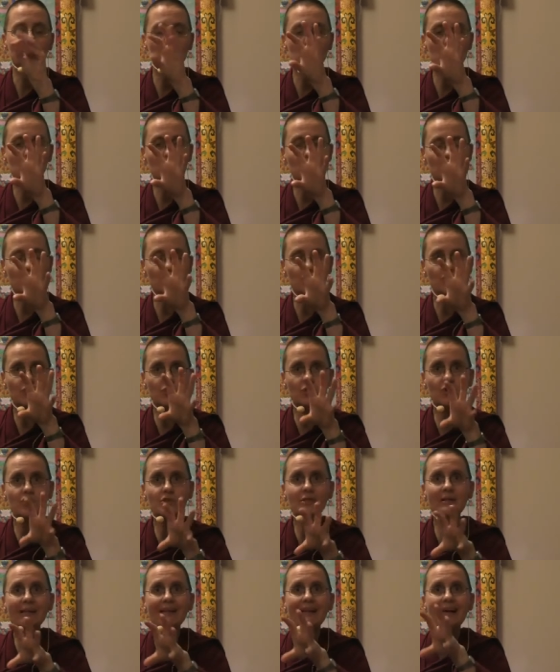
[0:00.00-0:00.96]
To
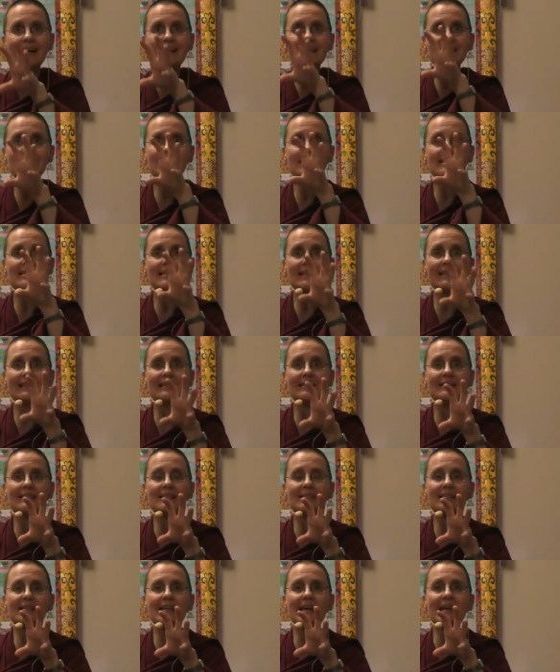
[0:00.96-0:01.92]
utilize the subtle
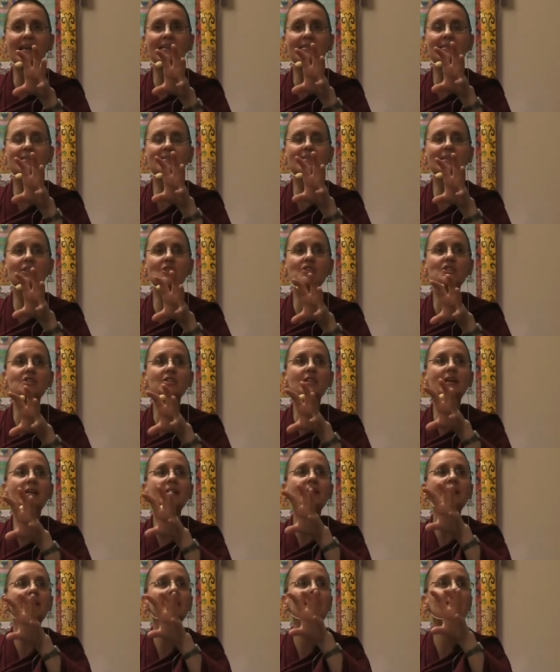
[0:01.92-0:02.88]
state such
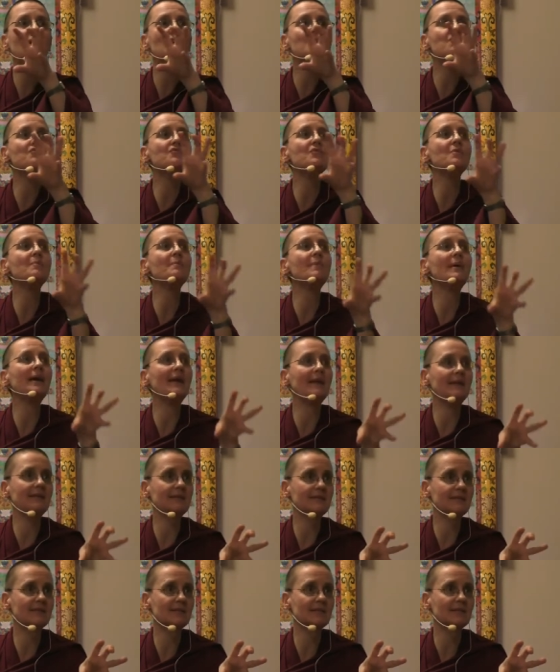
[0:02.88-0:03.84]
that it
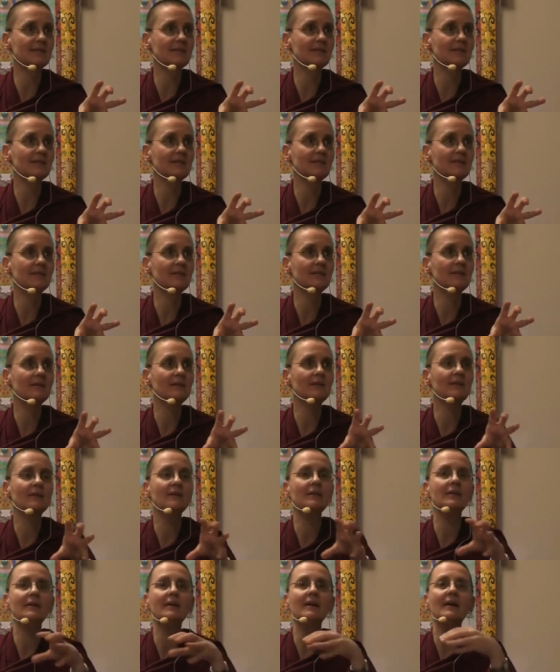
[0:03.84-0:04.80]
remains.
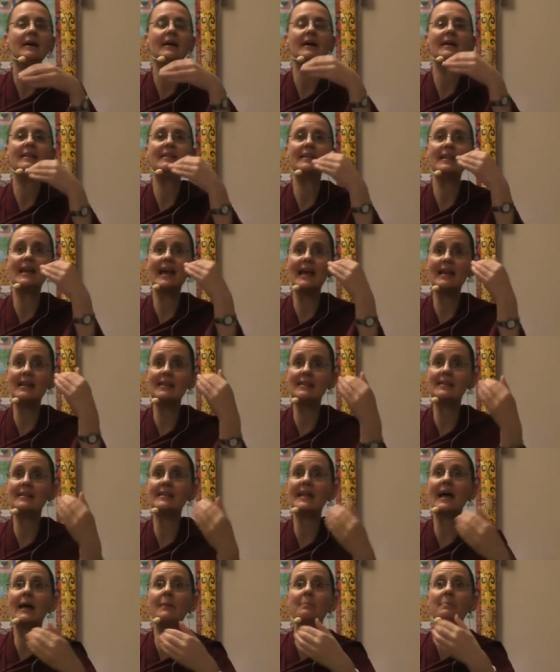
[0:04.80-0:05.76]
And
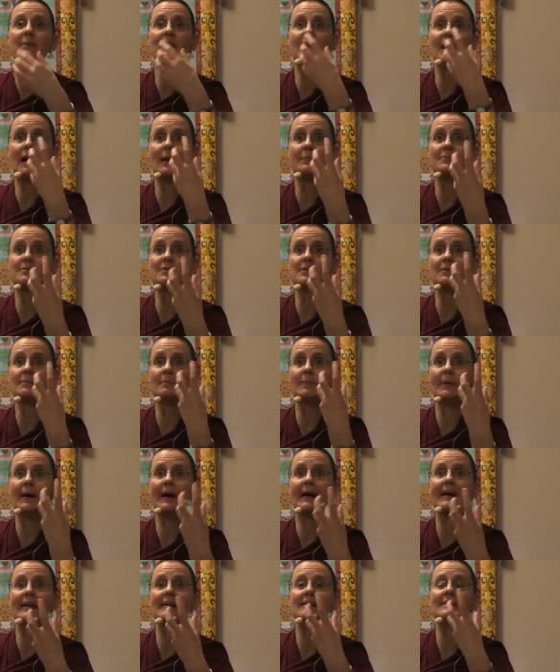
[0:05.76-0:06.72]
then that becomes the
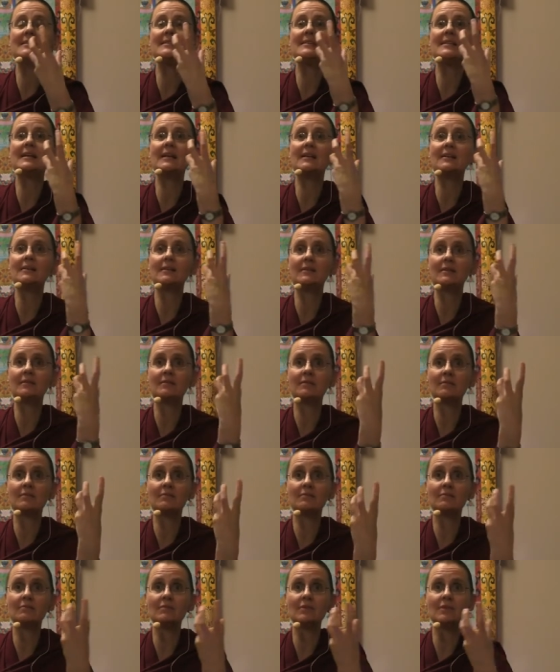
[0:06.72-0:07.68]
mind that
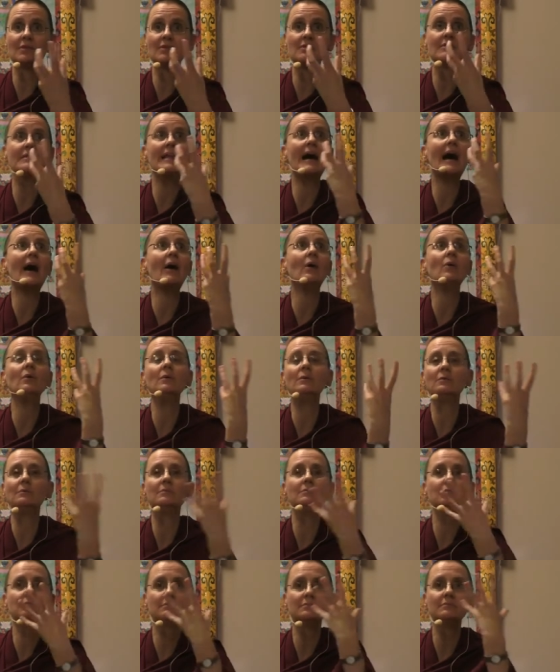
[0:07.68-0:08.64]
is now
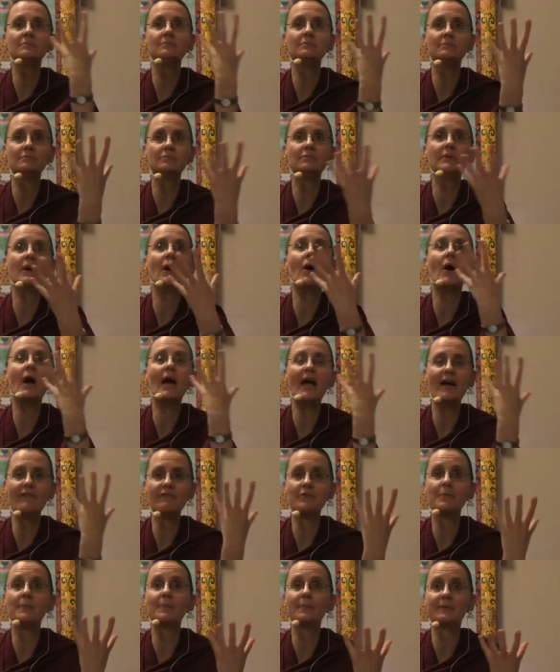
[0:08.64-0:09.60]

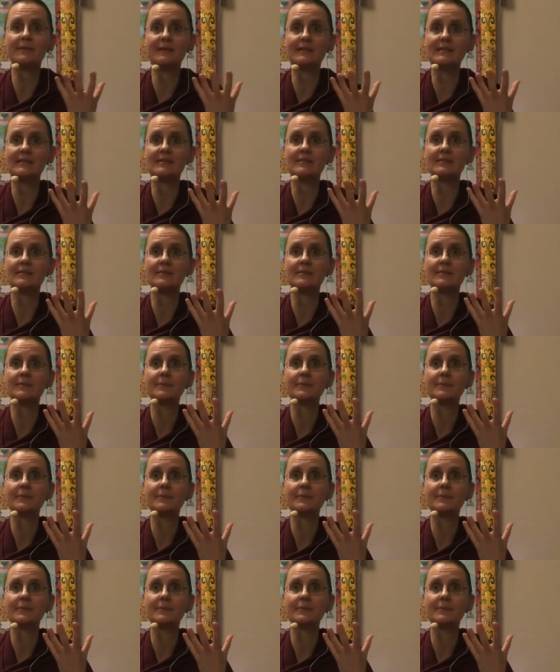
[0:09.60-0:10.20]
ever present